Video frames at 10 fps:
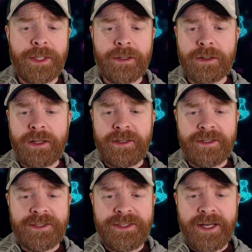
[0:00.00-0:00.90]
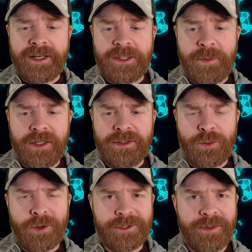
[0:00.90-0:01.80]
here, click the settings button
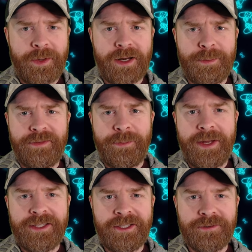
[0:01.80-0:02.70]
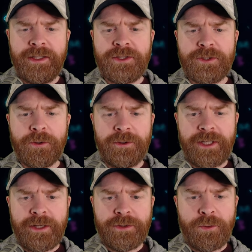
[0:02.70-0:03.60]
towards the bottom of the menu. Then scroll
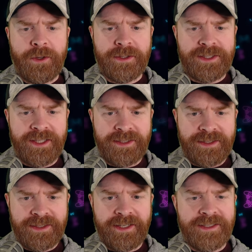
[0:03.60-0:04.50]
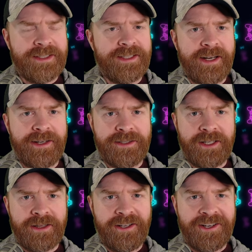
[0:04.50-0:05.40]
down to where it says site settings
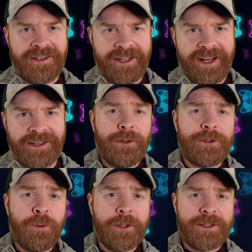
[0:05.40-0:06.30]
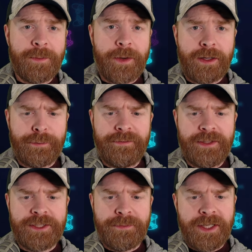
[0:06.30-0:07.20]
and click on that. Look towards the bottom of
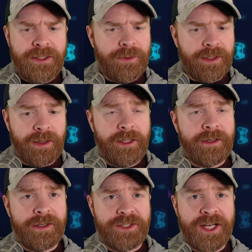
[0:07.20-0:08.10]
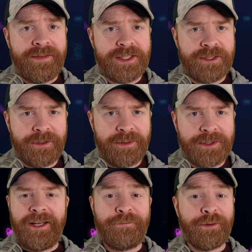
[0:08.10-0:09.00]
this menu and click on
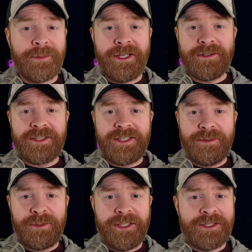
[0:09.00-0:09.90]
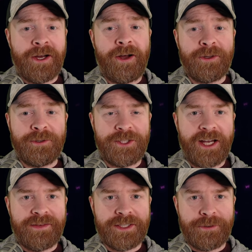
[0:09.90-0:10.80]
JavaScript. And from here, simply toggle
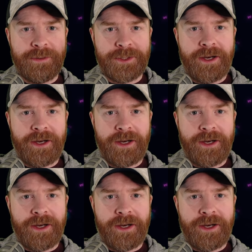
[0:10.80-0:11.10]
JavaScript